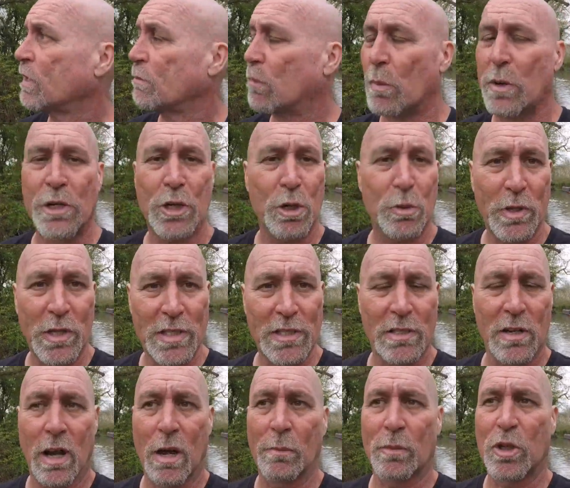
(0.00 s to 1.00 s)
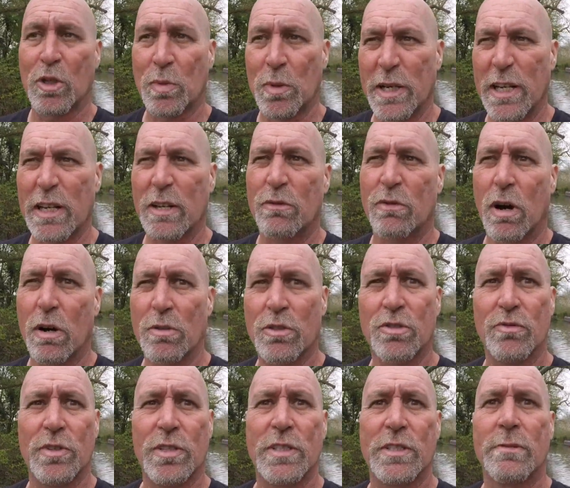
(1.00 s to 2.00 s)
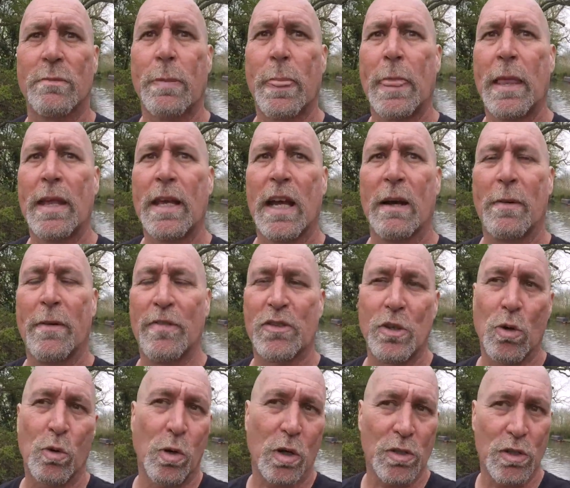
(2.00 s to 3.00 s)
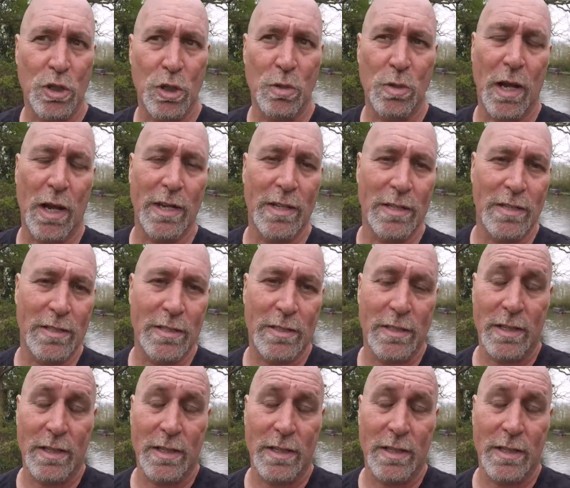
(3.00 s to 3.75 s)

But we do this time because we need groceries and we've still got 2 days